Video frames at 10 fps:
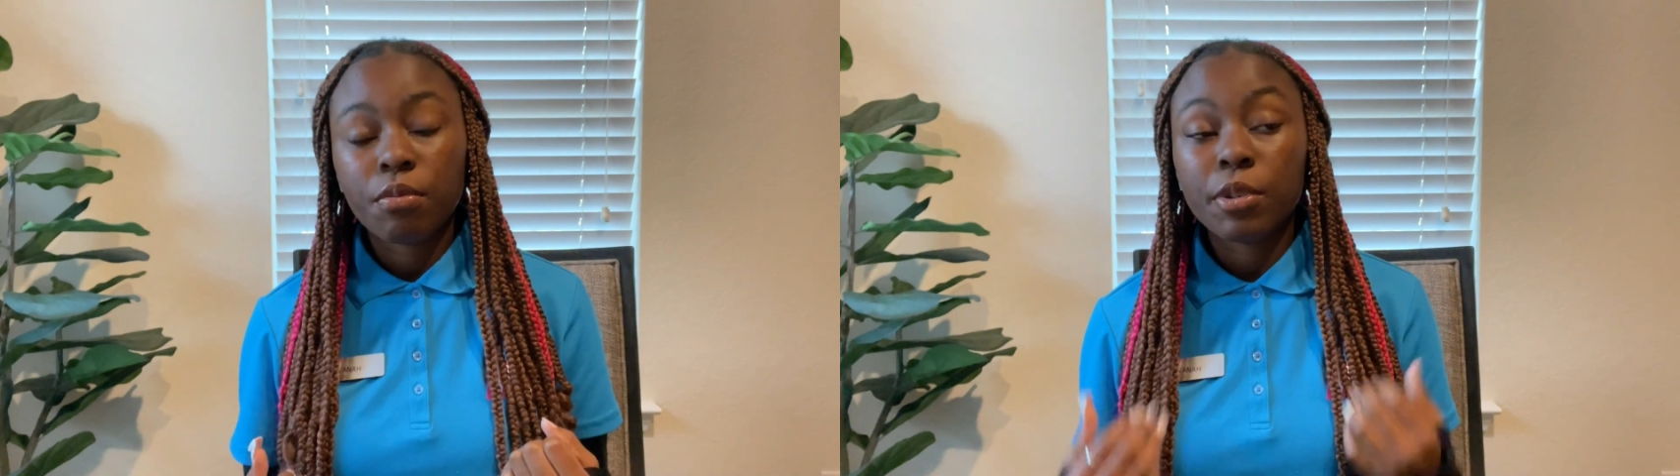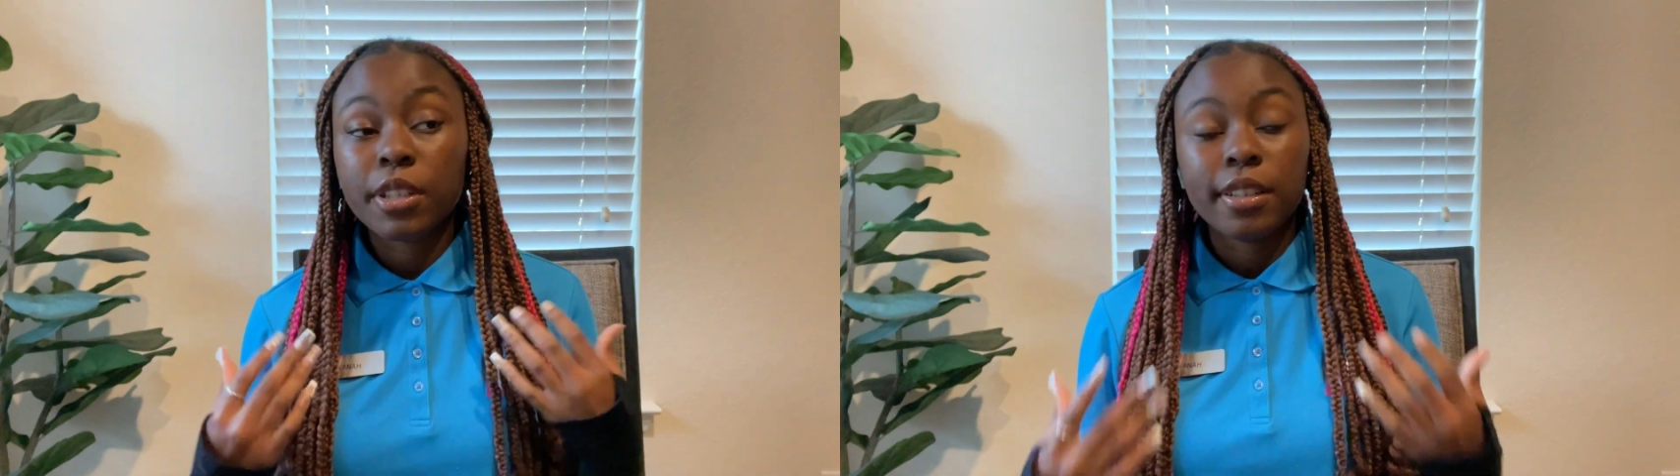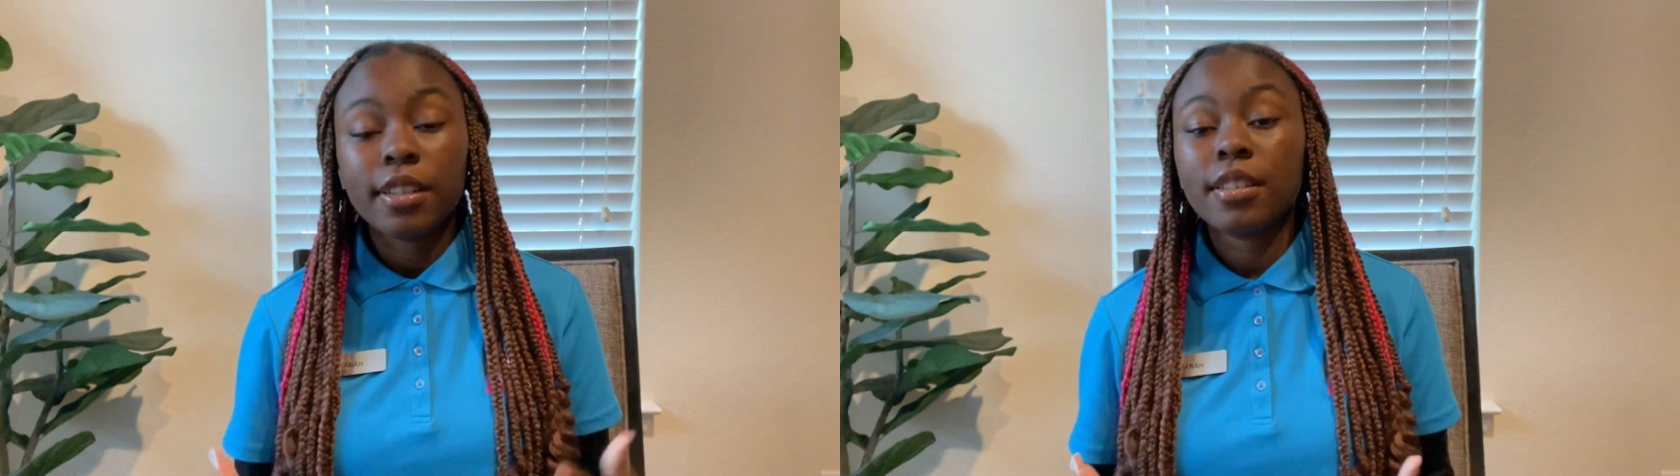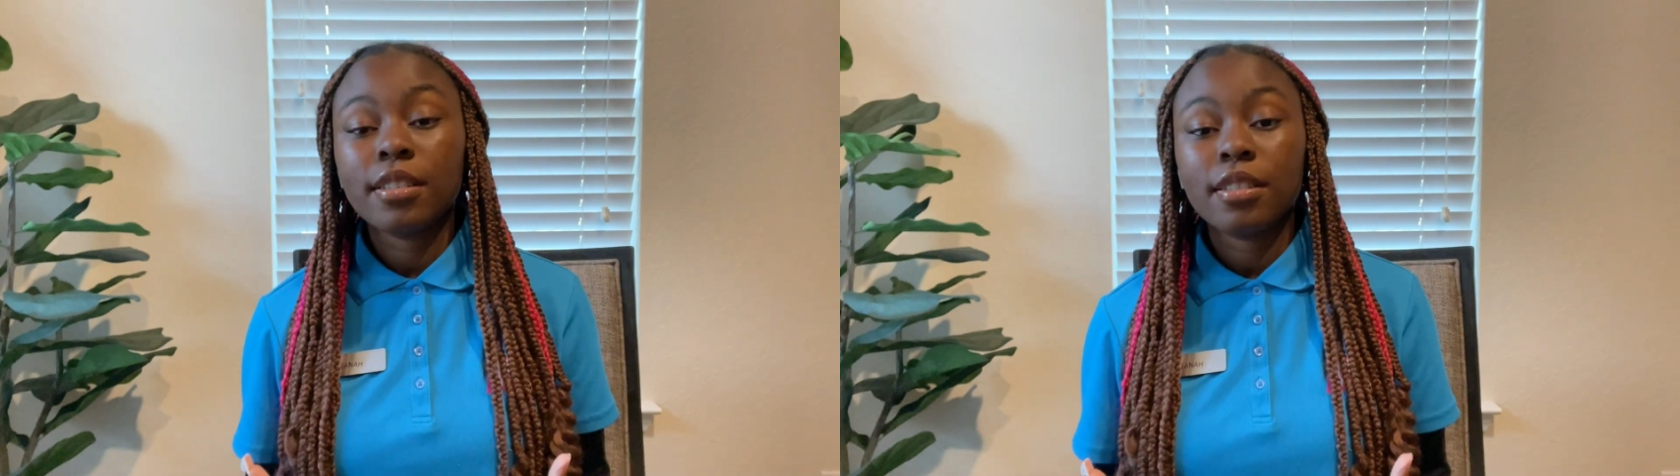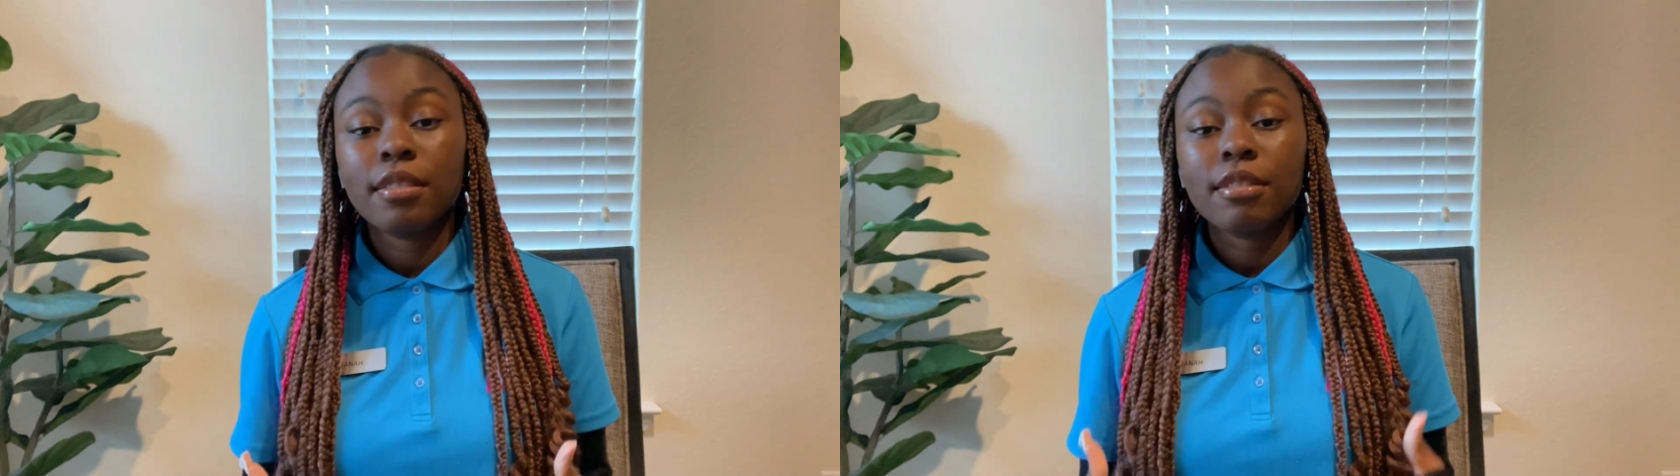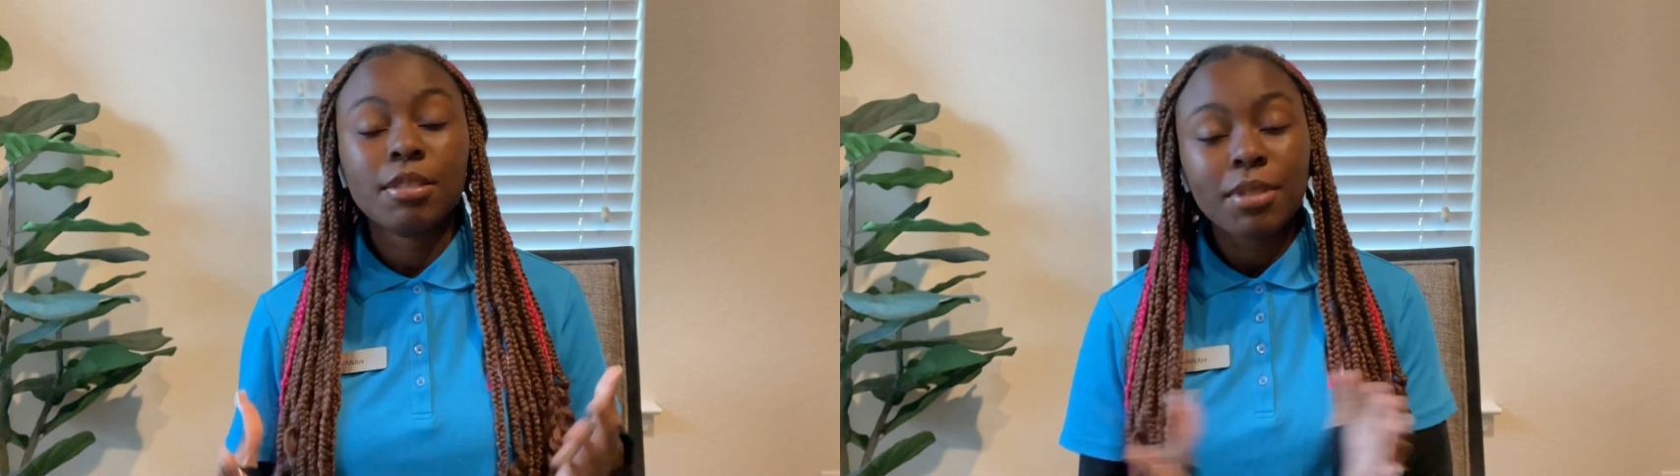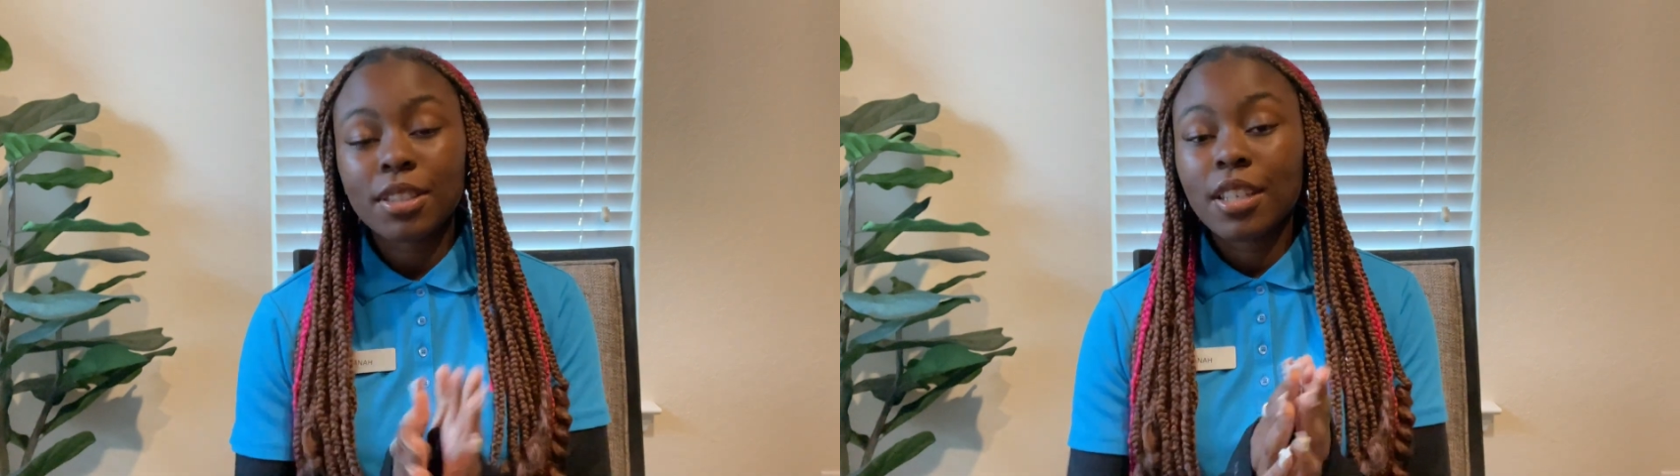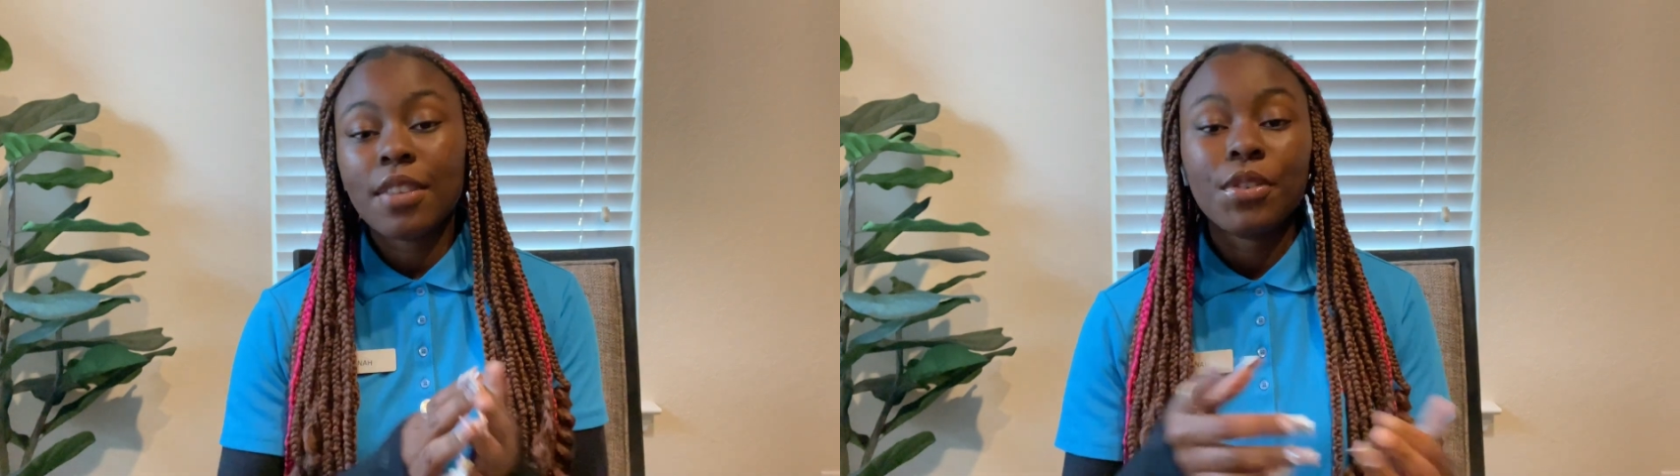We're young,
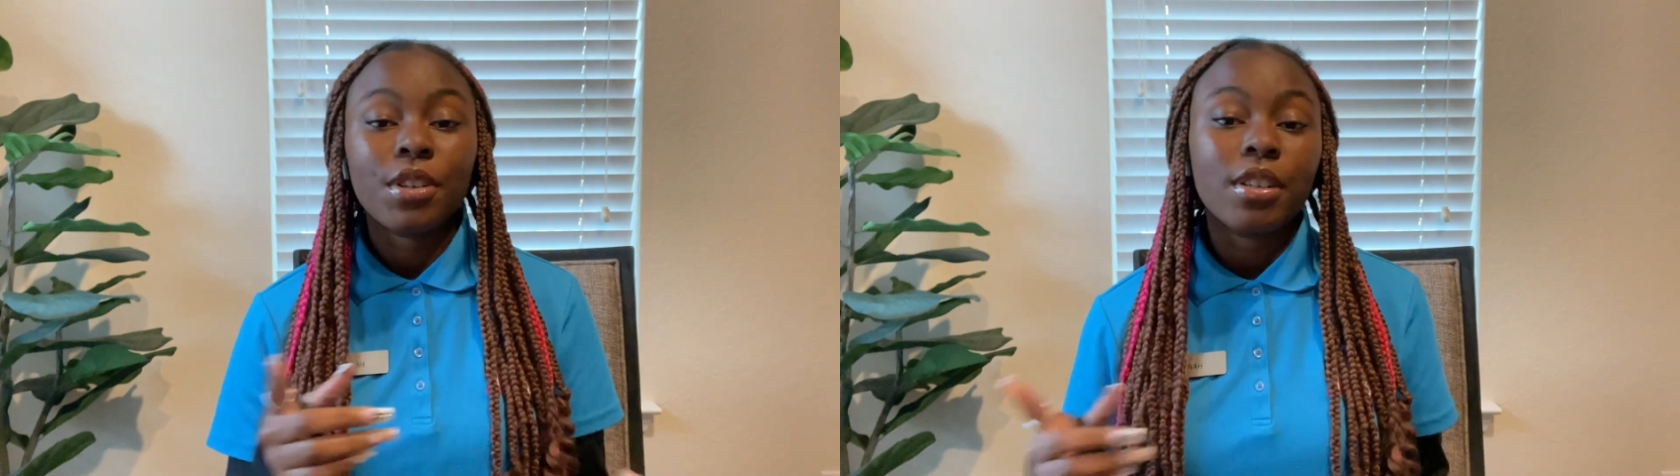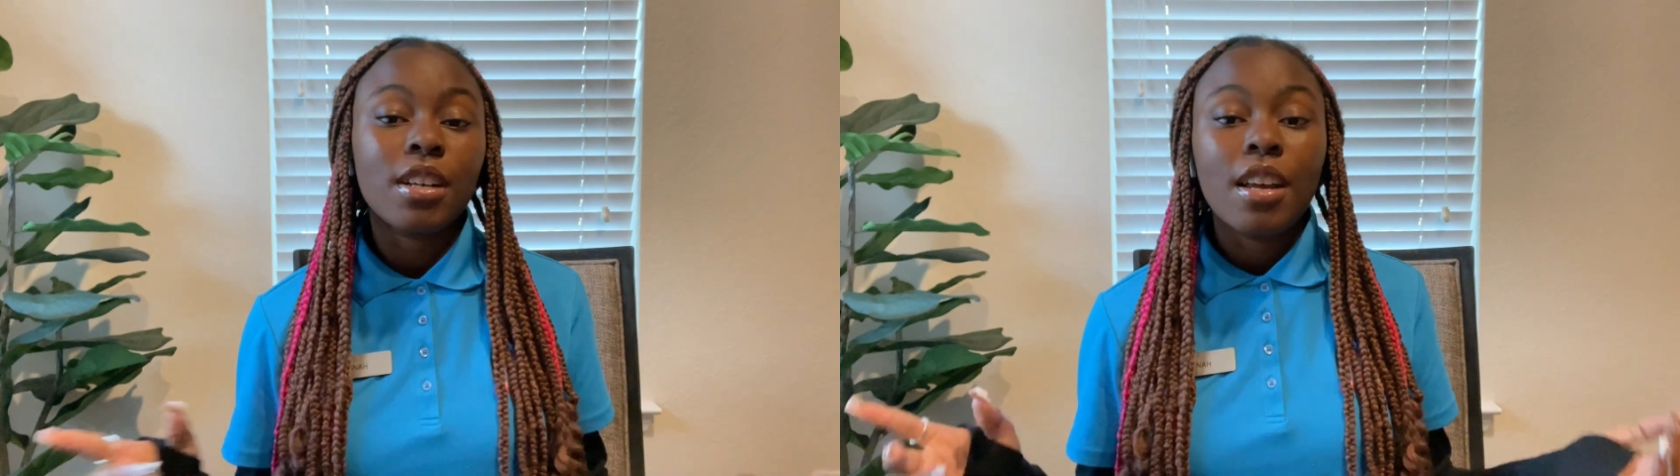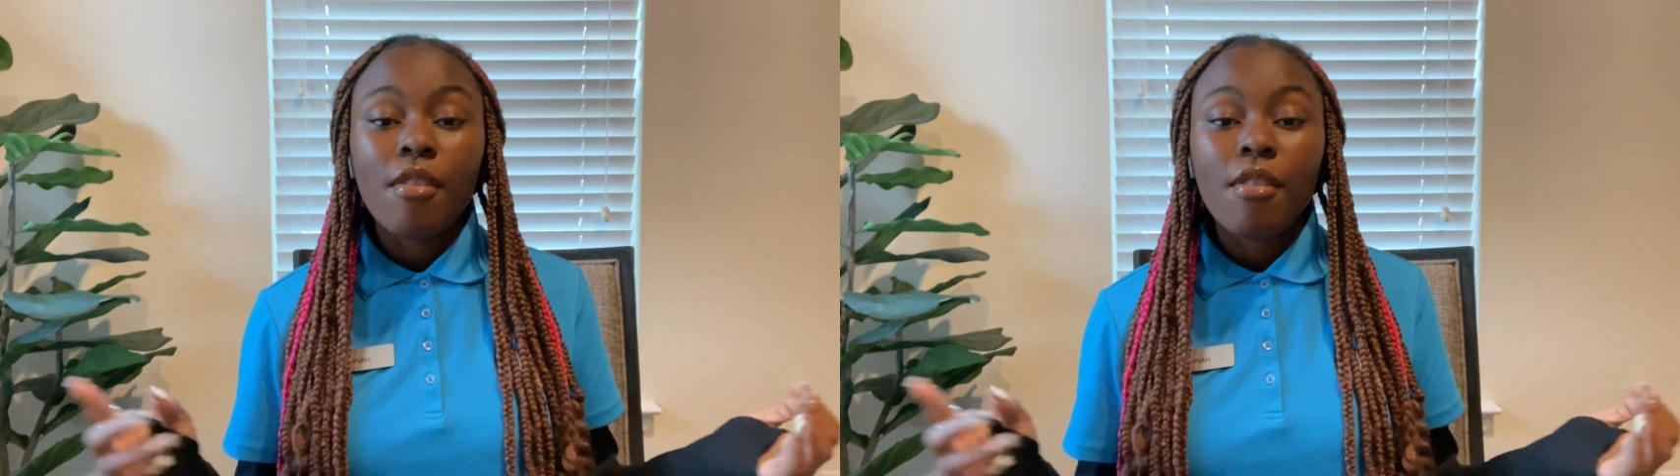especially if you're